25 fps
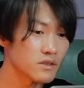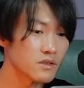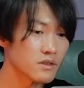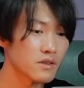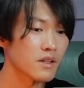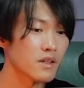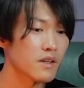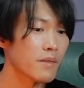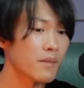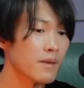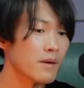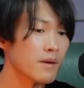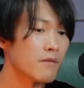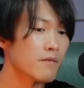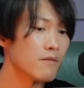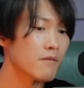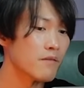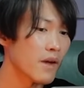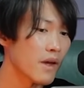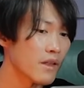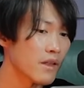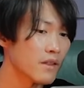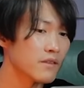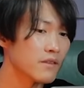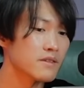in a
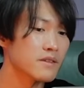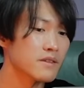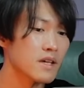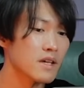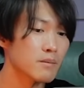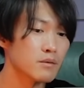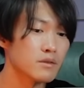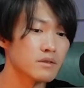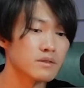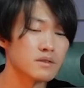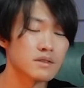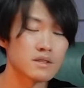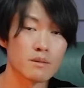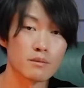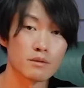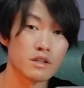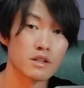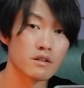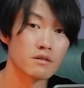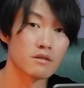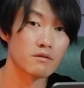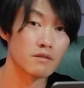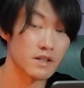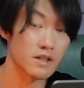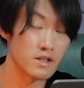failed demon summoning
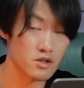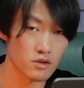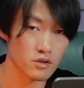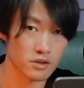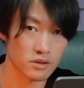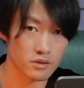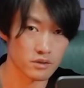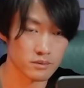ritual.